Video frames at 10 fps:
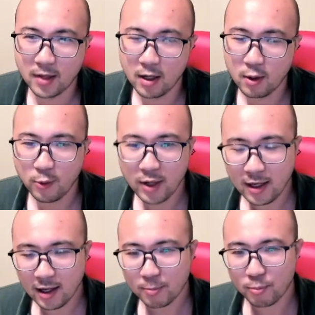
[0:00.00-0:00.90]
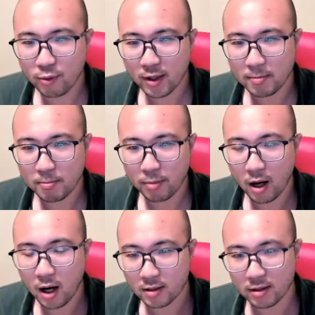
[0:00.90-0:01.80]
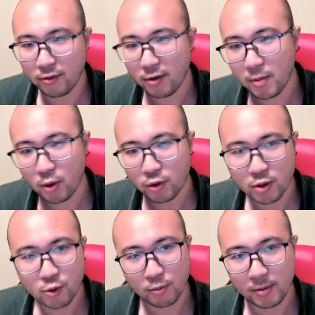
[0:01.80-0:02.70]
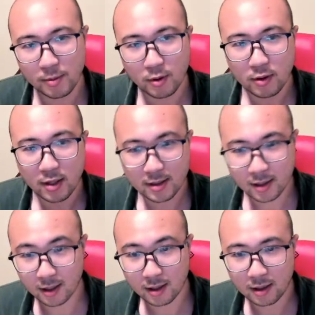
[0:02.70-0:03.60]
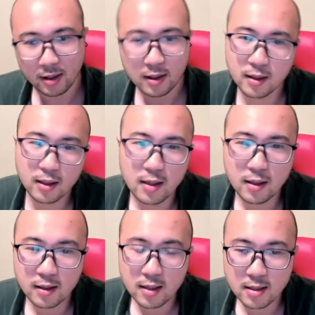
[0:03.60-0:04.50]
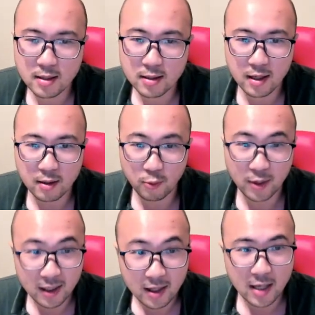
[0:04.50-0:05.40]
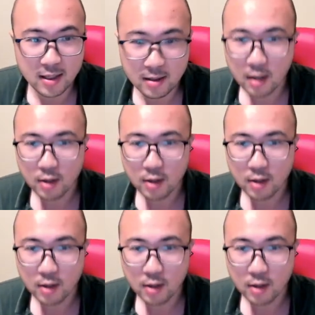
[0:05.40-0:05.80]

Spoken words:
really like bring positive emotions to people. I think this is kind of really nice.